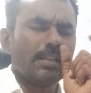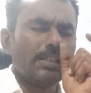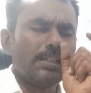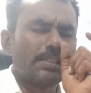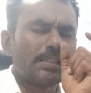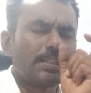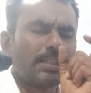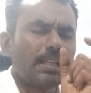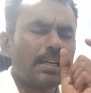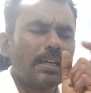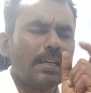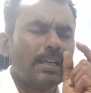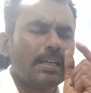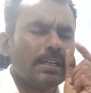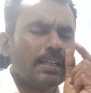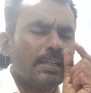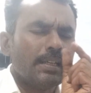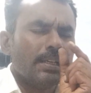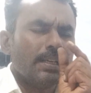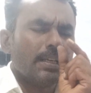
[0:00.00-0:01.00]
is the
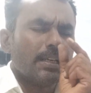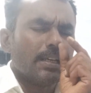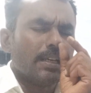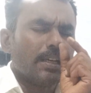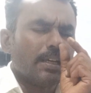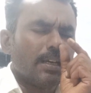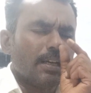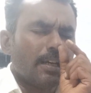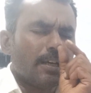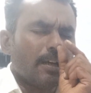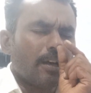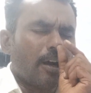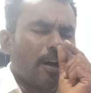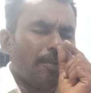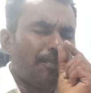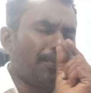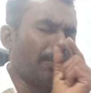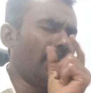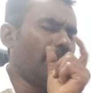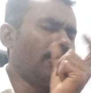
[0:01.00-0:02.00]

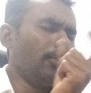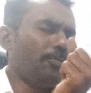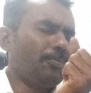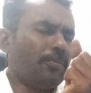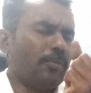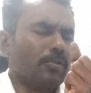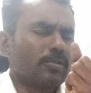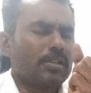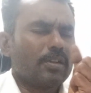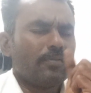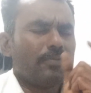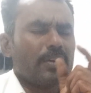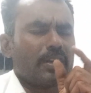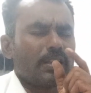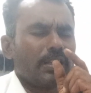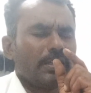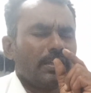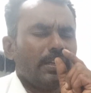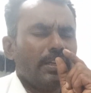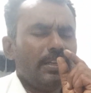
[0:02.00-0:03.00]
operative portion for
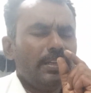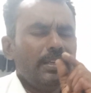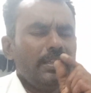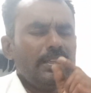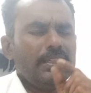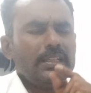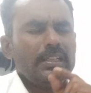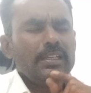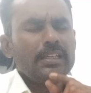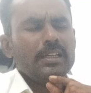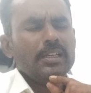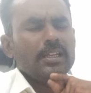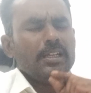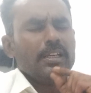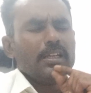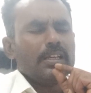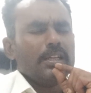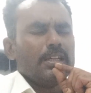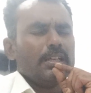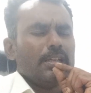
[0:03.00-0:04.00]
the any
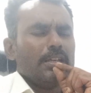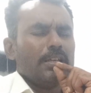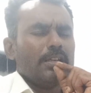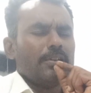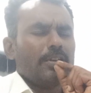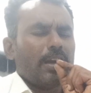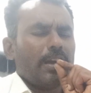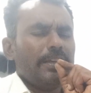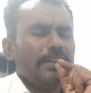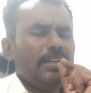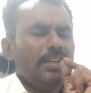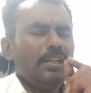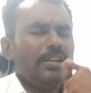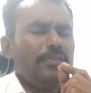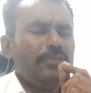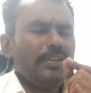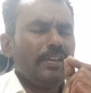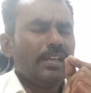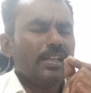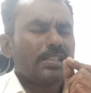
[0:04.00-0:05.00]

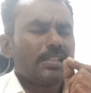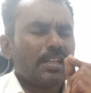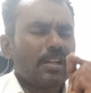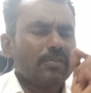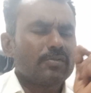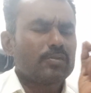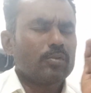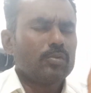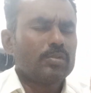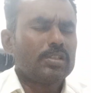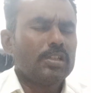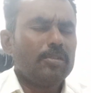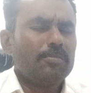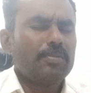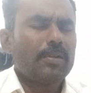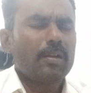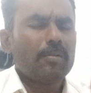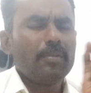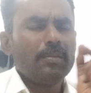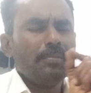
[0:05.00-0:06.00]
identification of social
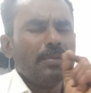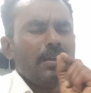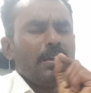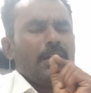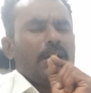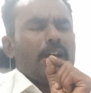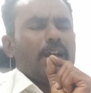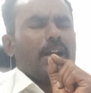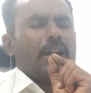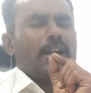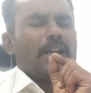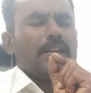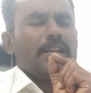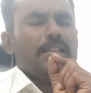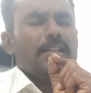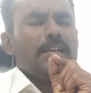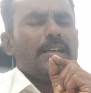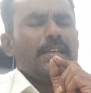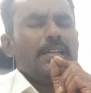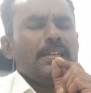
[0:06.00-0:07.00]
problem and
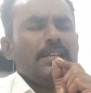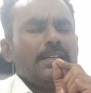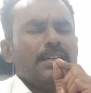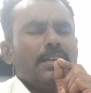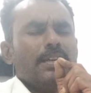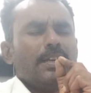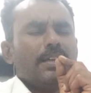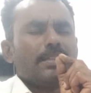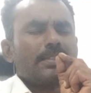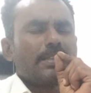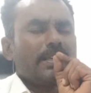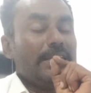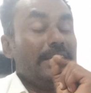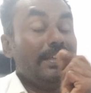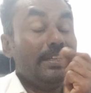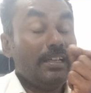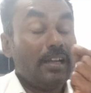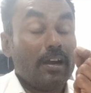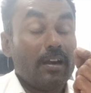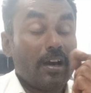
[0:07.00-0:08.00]
the
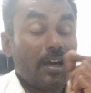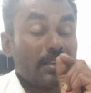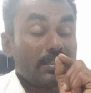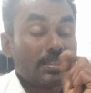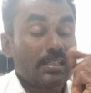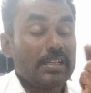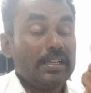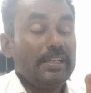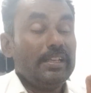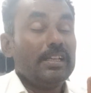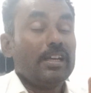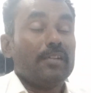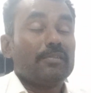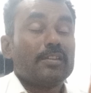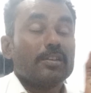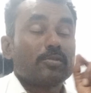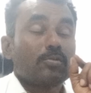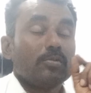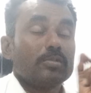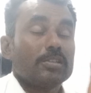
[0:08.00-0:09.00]
screening
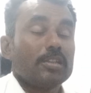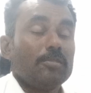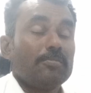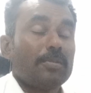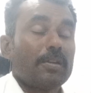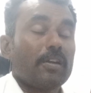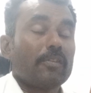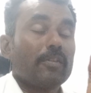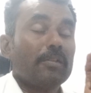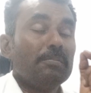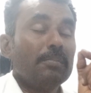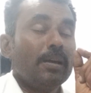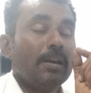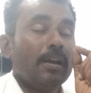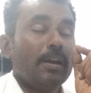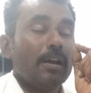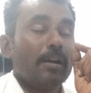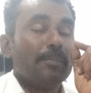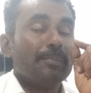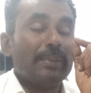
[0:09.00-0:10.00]
of the social problem
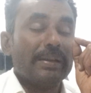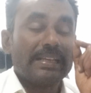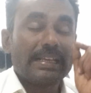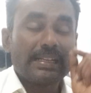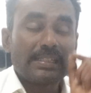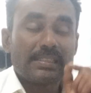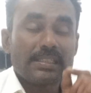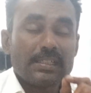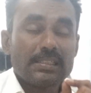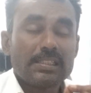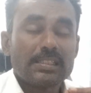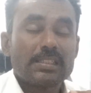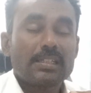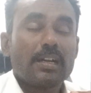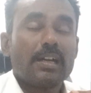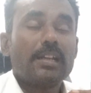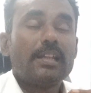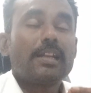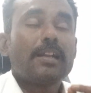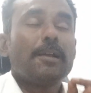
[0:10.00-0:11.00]
by a research
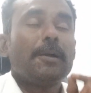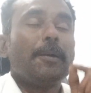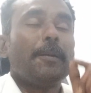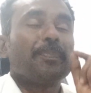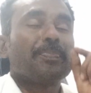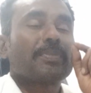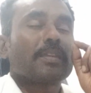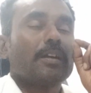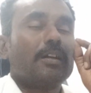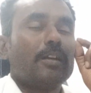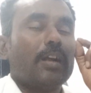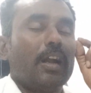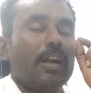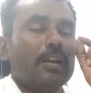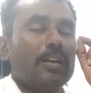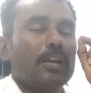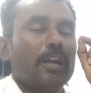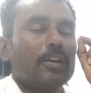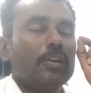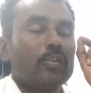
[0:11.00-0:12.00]
scholar,
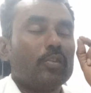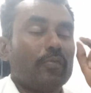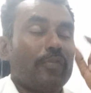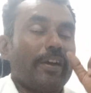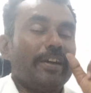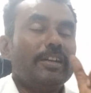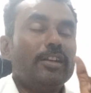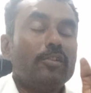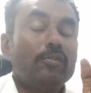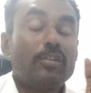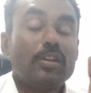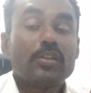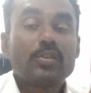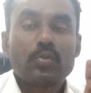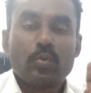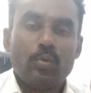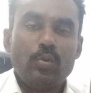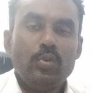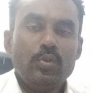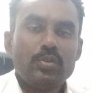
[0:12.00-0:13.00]
and to find out the
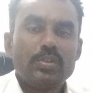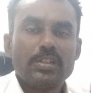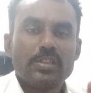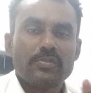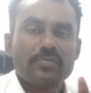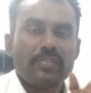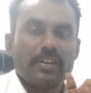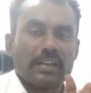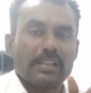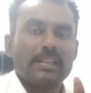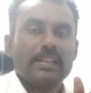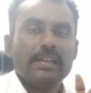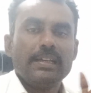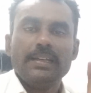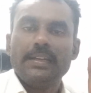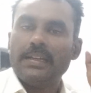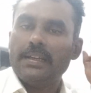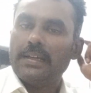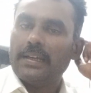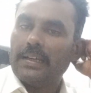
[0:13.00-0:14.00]
solutions for
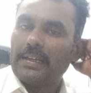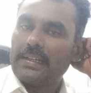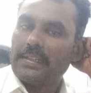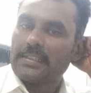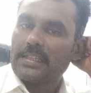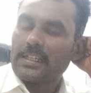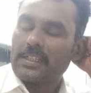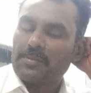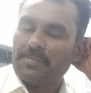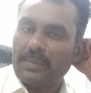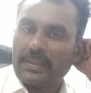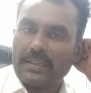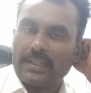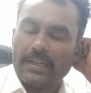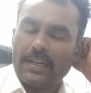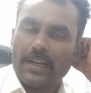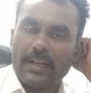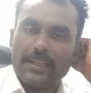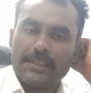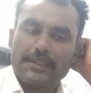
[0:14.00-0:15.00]
the research
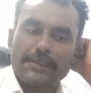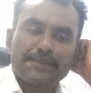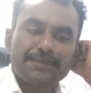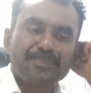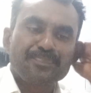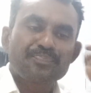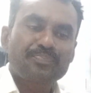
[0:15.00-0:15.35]
methodology.